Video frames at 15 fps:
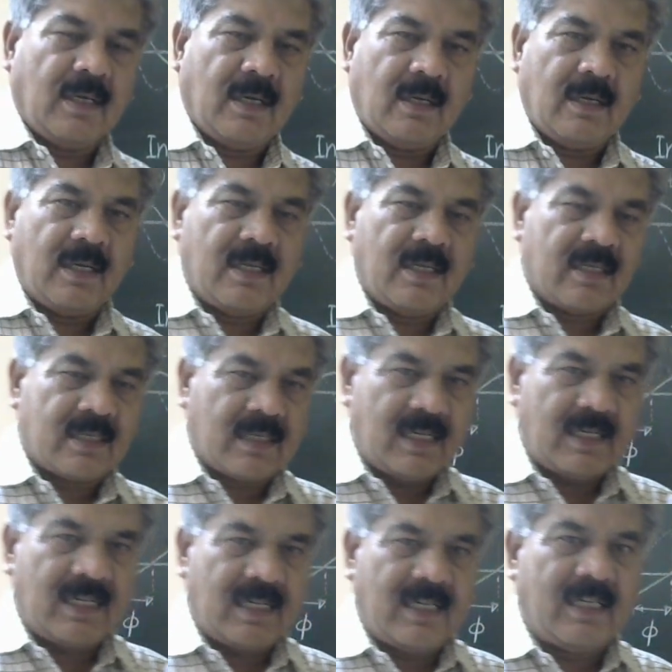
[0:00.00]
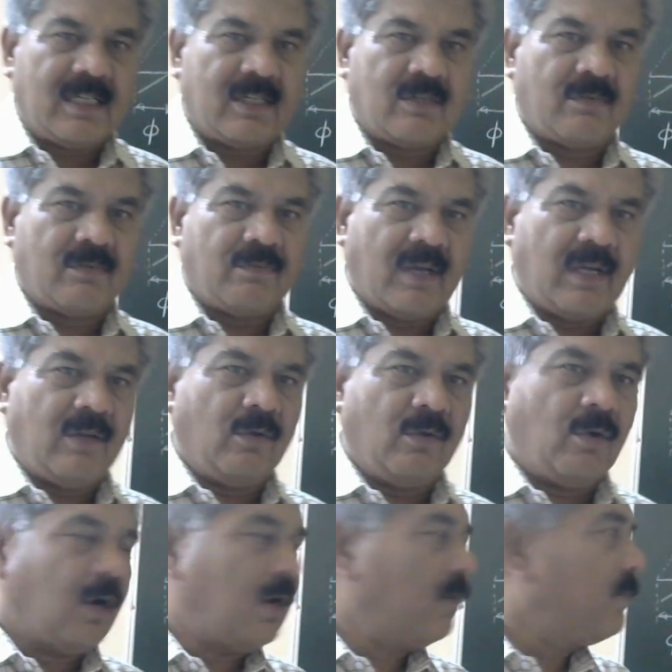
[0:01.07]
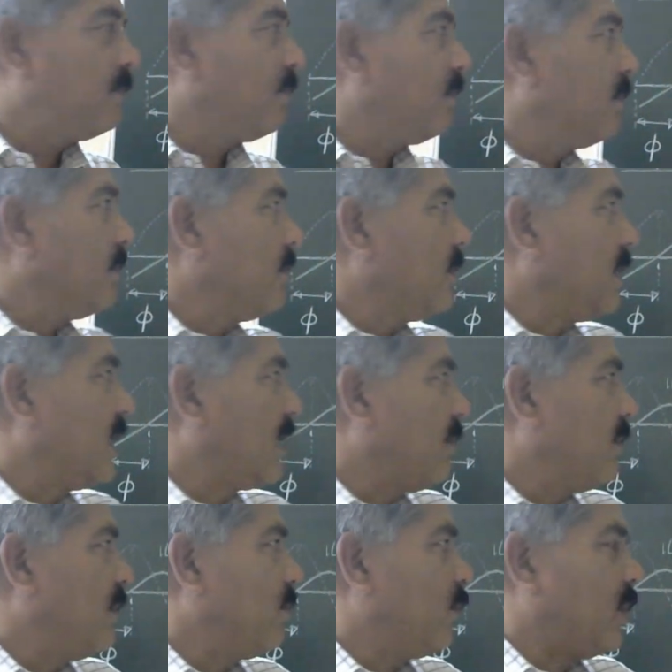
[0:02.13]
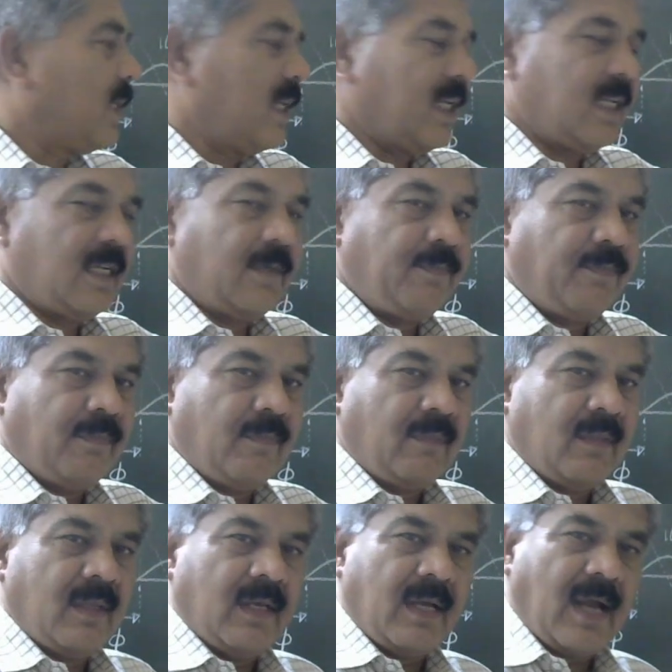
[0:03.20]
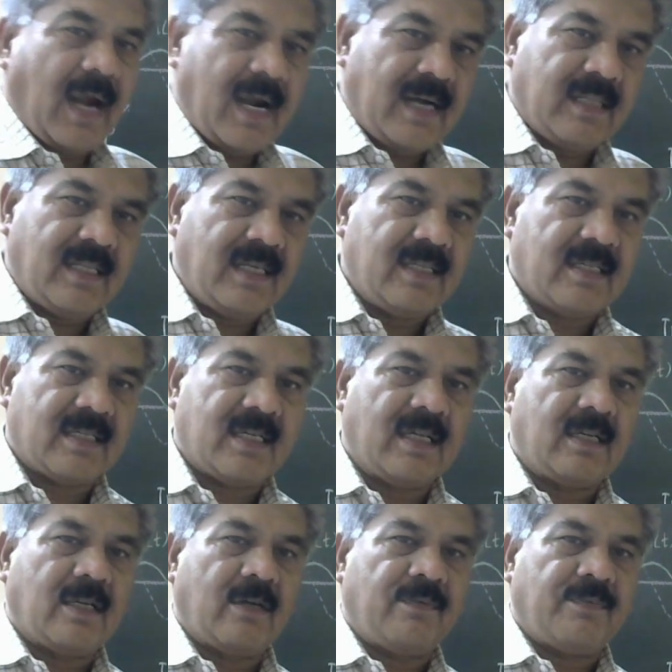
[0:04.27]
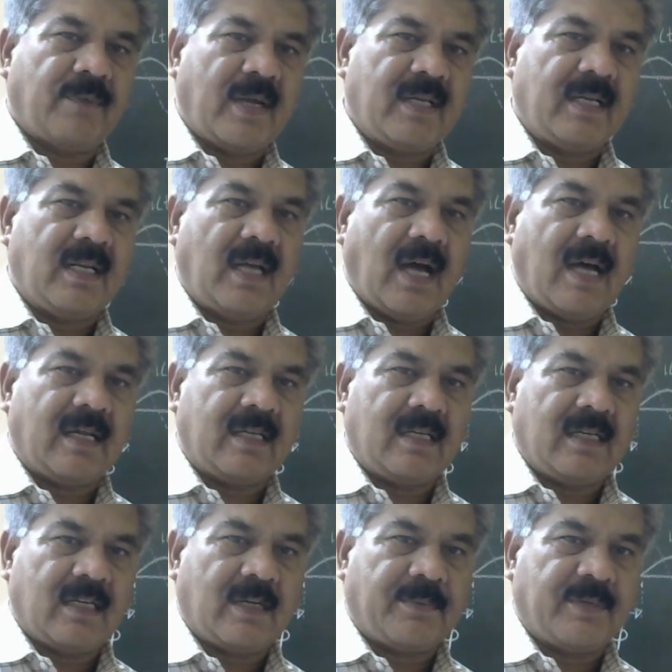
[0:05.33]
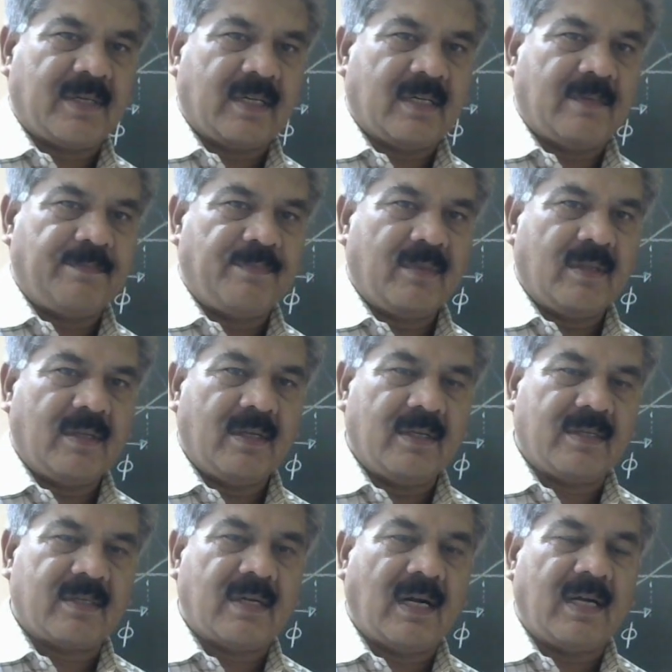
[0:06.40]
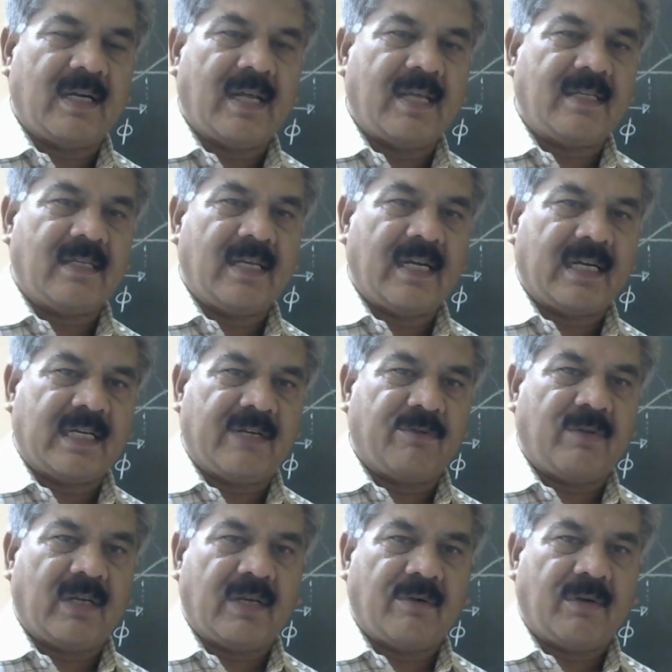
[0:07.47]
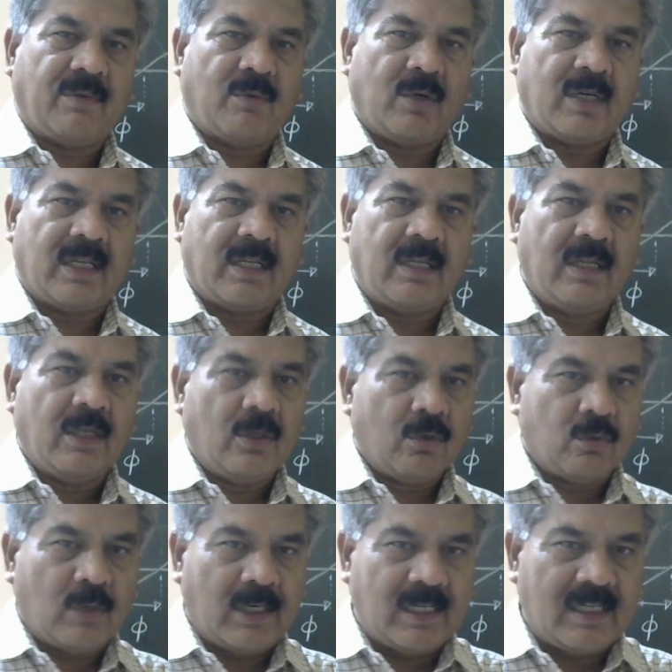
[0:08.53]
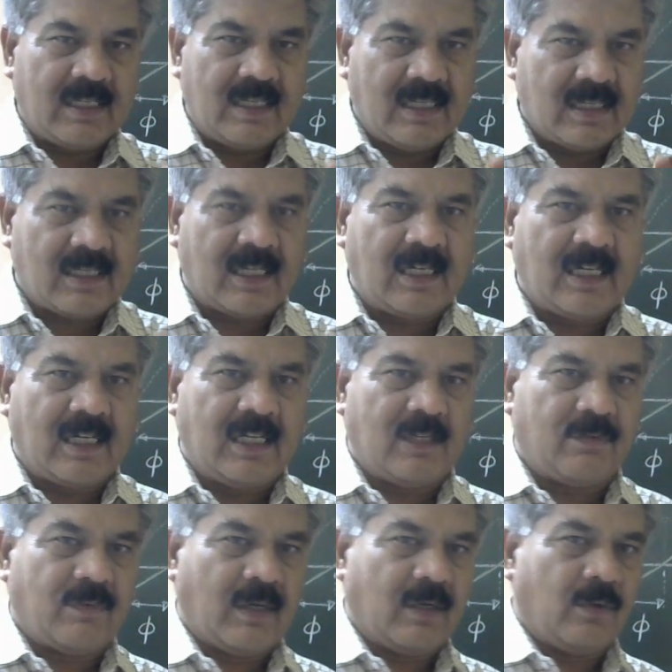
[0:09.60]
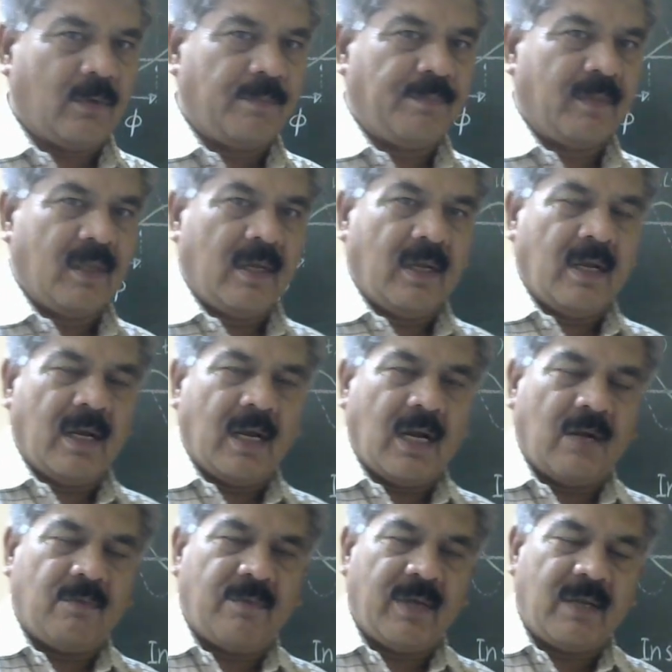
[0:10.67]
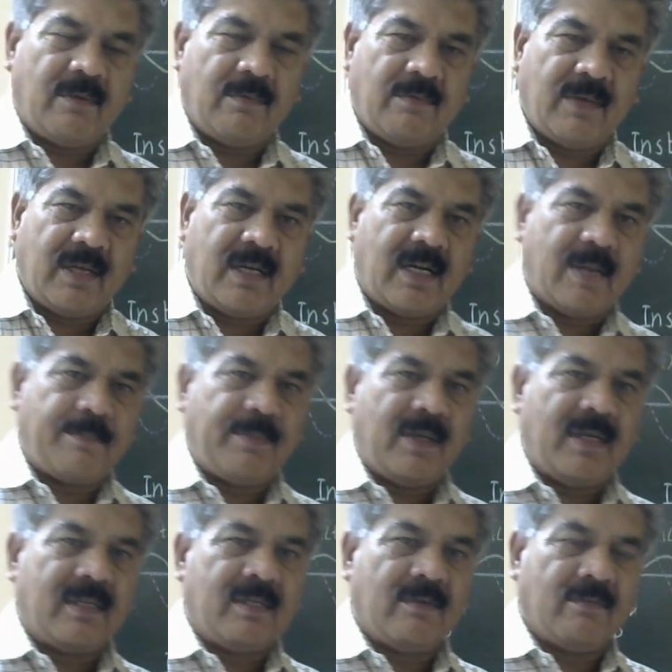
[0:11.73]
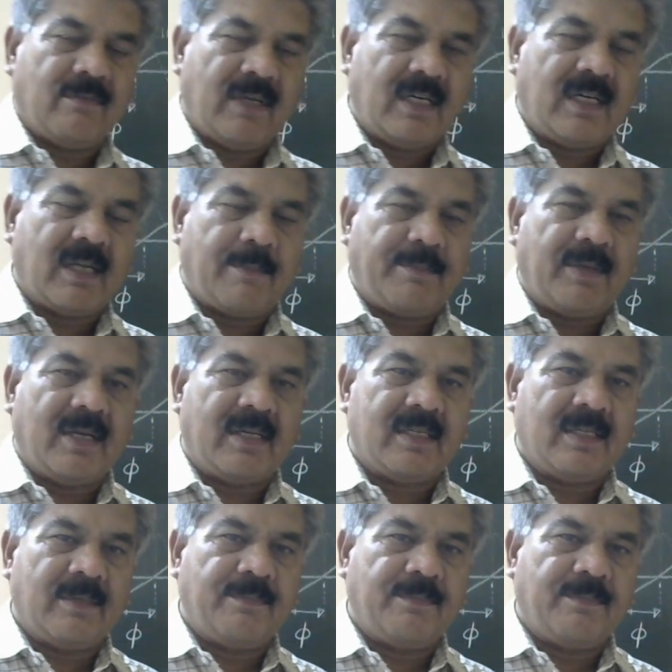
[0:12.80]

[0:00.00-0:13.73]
Instantaneous value of recovery voltage at the instant of final arc interruption is called as active recovery voltage. So it is instantaneous value, and where it appears? When it appears